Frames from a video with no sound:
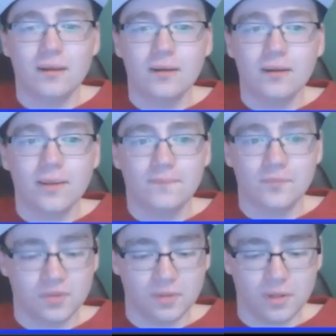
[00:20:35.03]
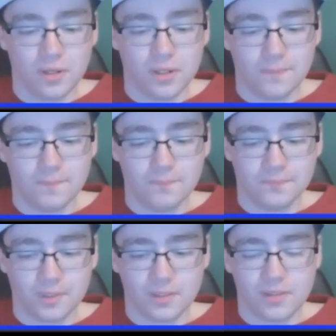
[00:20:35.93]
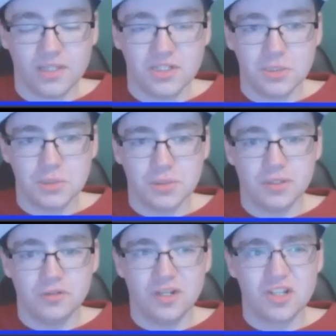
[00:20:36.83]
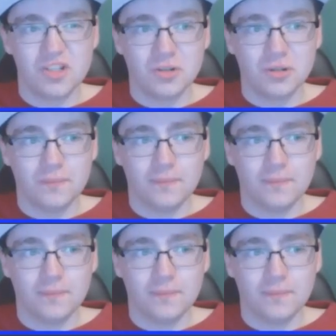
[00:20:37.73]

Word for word: Alright, so let's try two dash two,